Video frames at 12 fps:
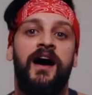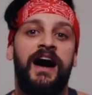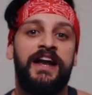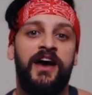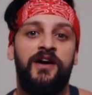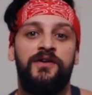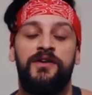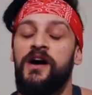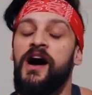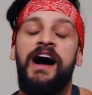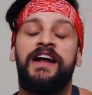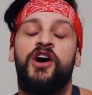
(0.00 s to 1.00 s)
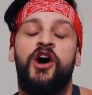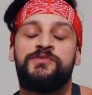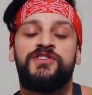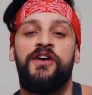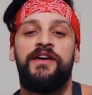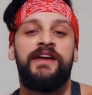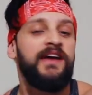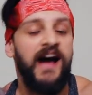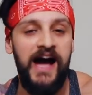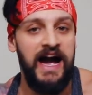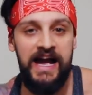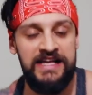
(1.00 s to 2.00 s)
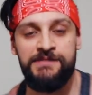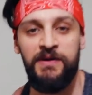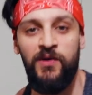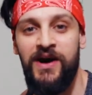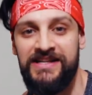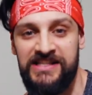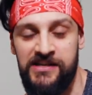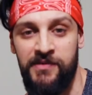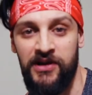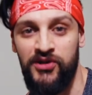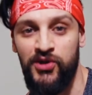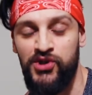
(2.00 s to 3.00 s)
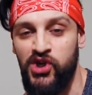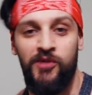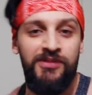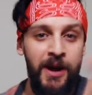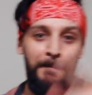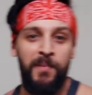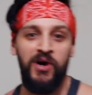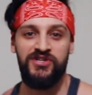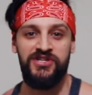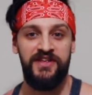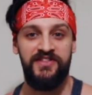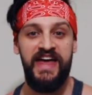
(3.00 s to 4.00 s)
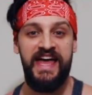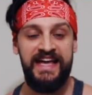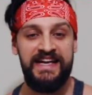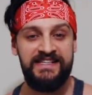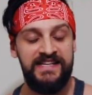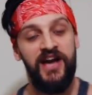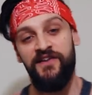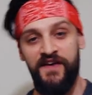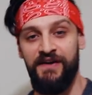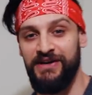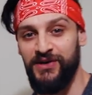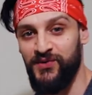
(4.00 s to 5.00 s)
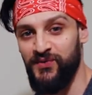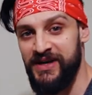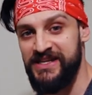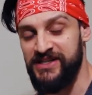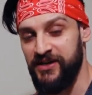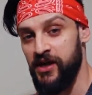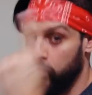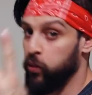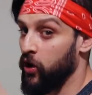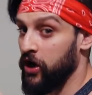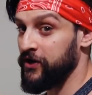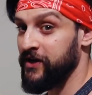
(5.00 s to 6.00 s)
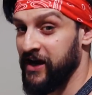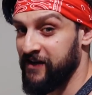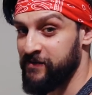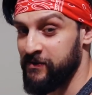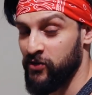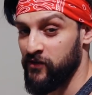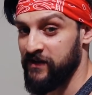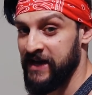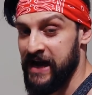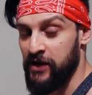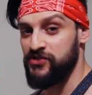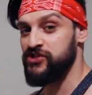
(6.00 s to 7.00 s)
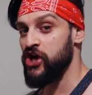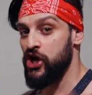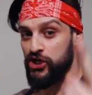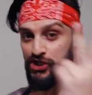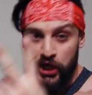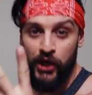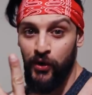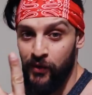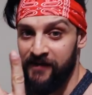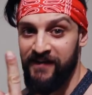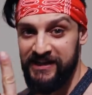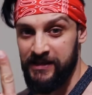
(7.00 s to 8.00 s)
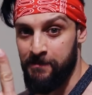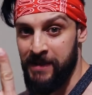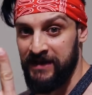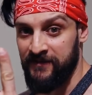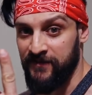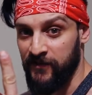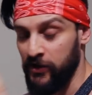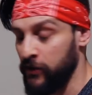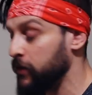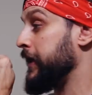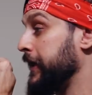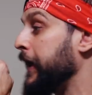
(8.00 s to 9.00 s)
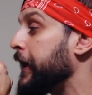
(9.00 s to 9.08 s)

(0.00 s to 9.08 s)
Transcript: I know, I know, I'm sorry. It's been a while since I've been on YouTube, but there is a very good reason. One, I've been moving house. Two, I've had the man flu.